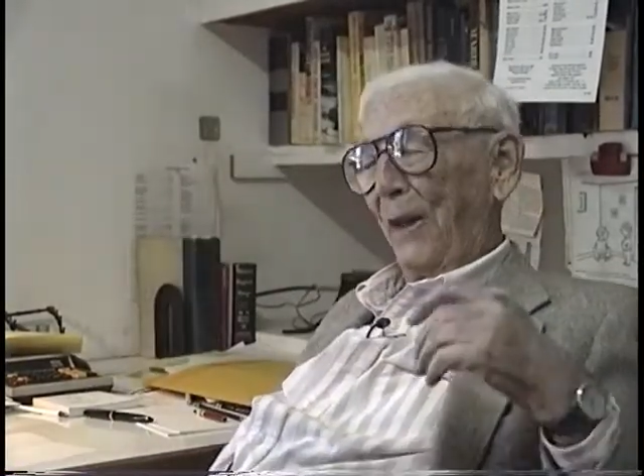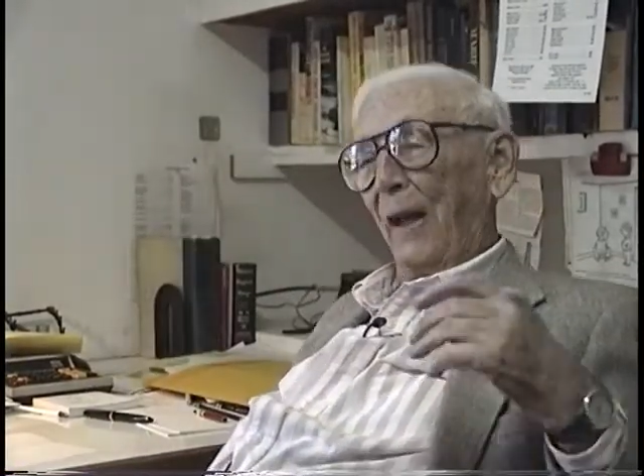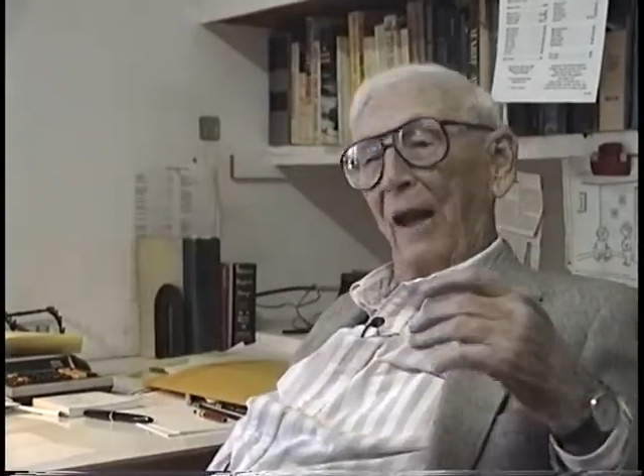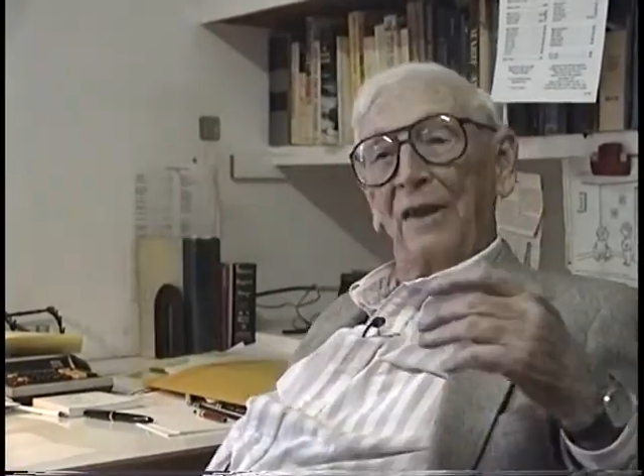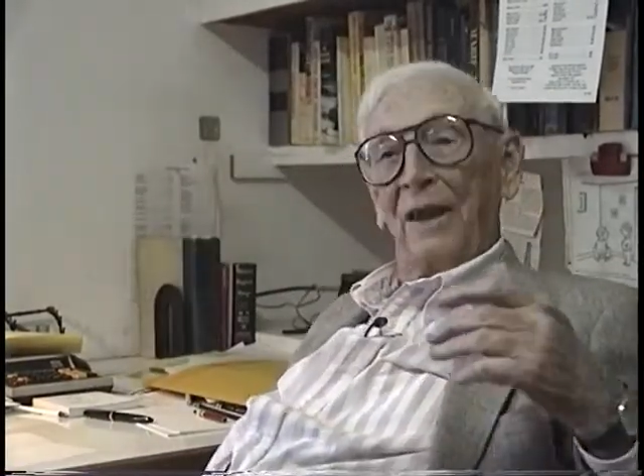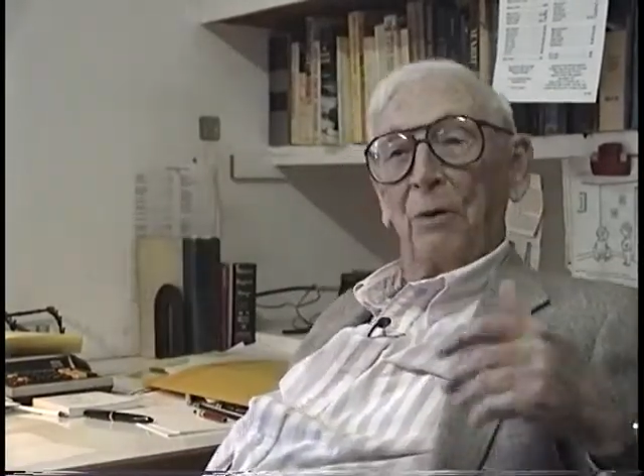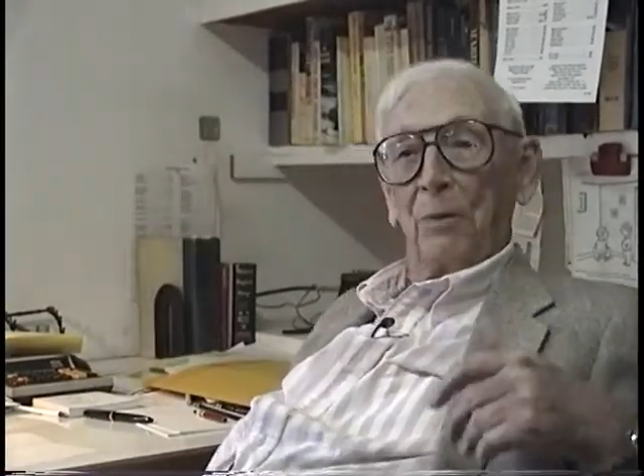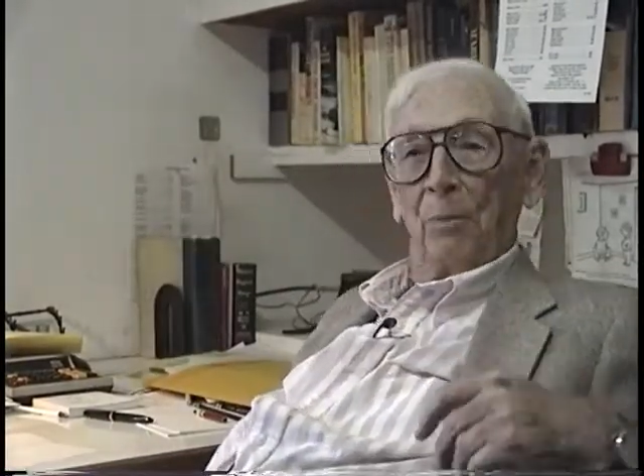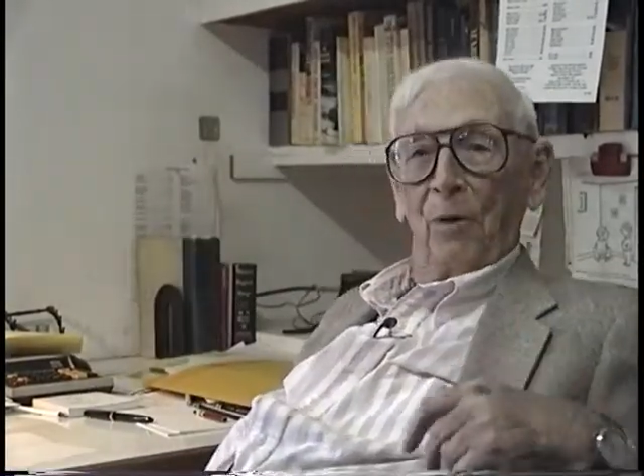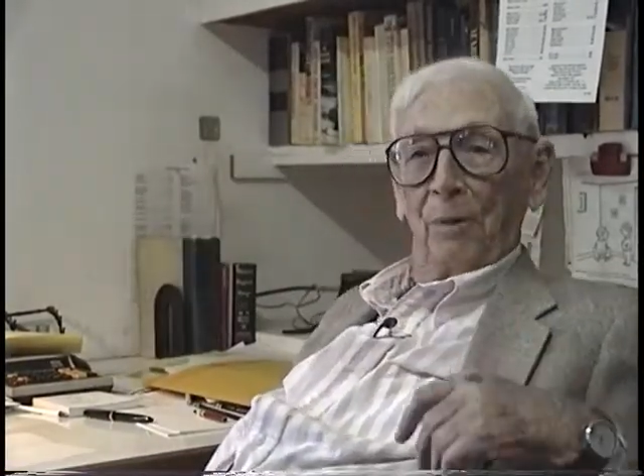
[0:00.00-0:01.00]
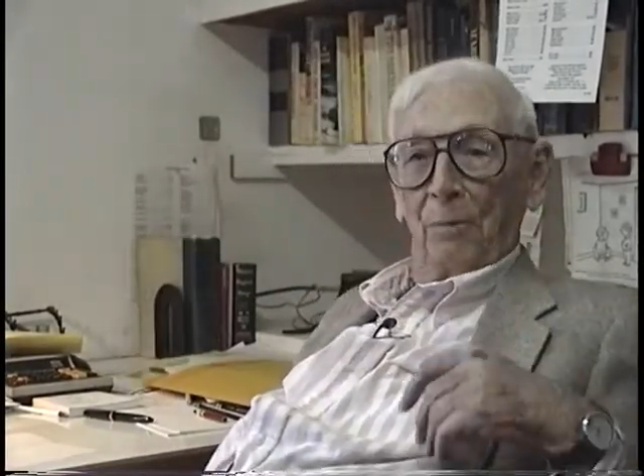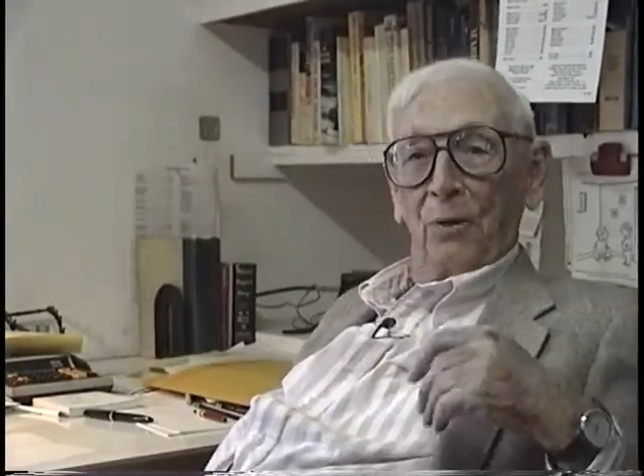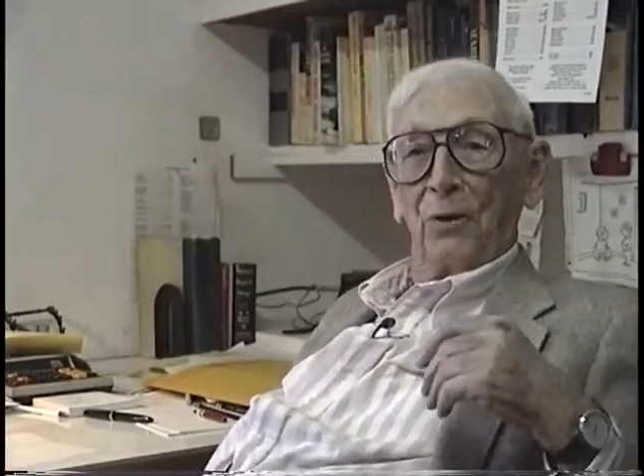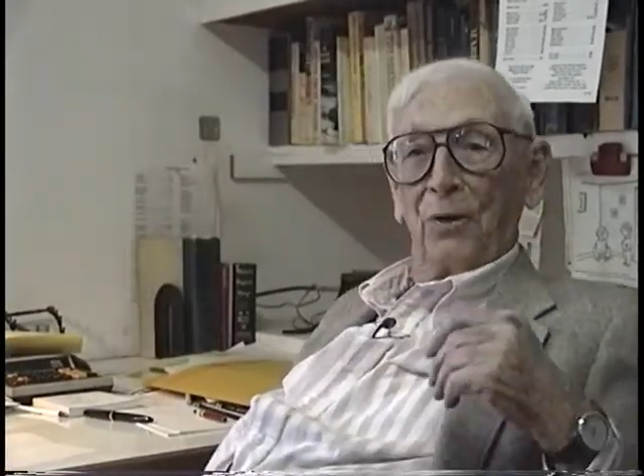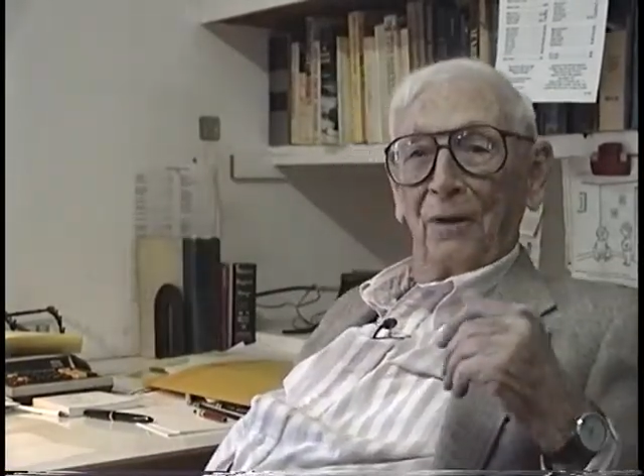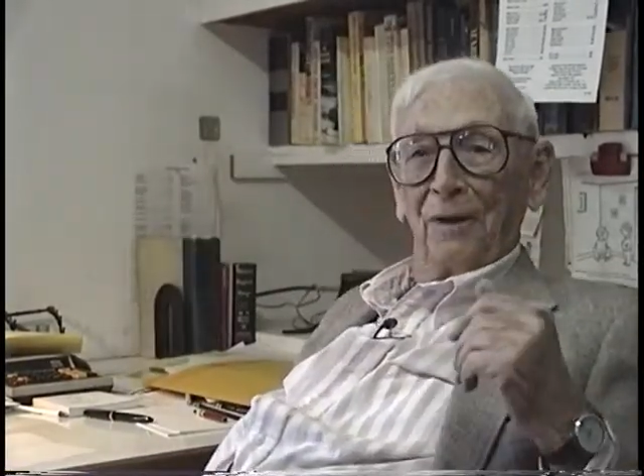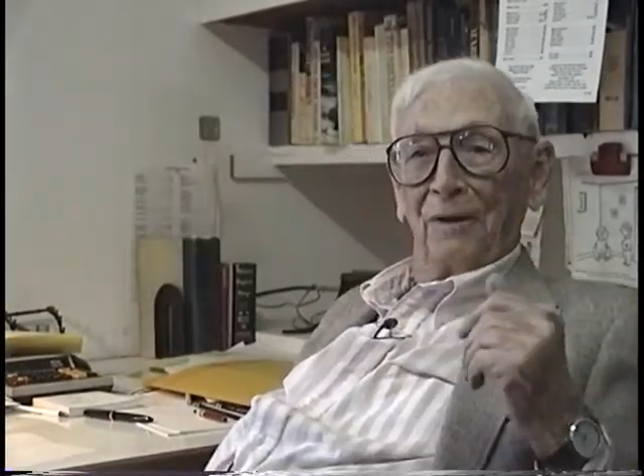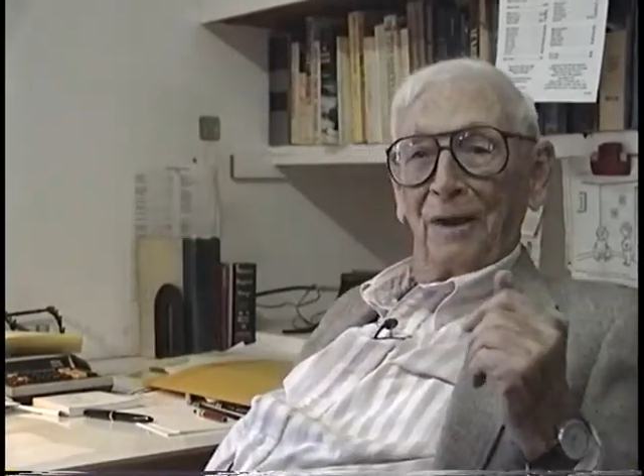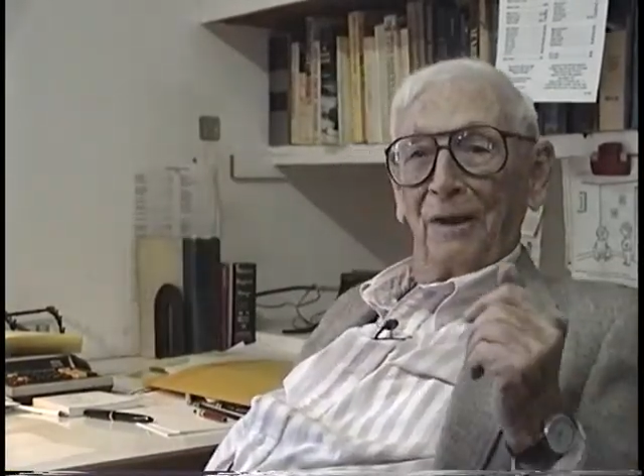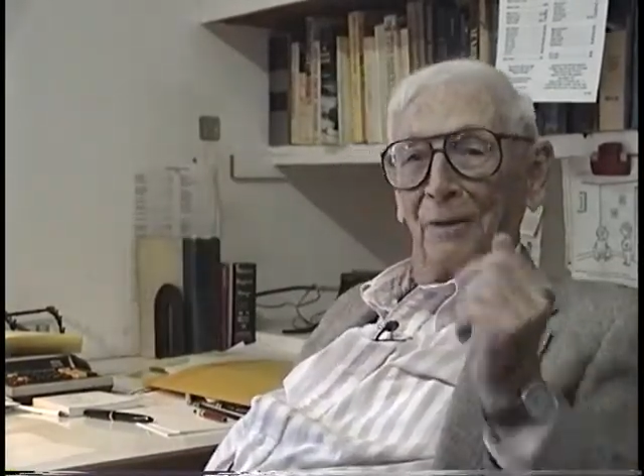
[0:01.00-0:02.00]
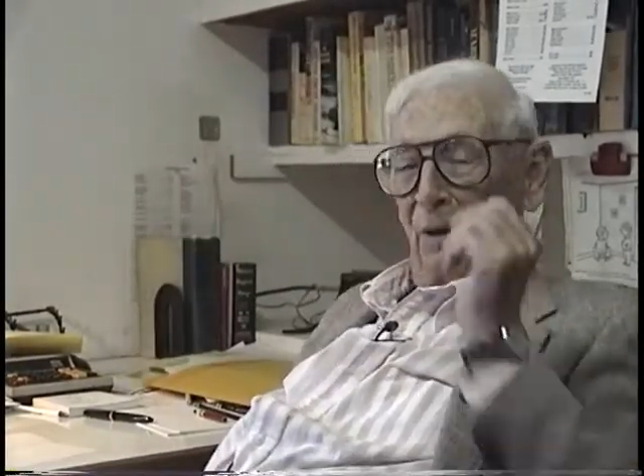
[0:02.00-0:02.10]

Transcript: I think he was born in Brewster, so, uh -huh.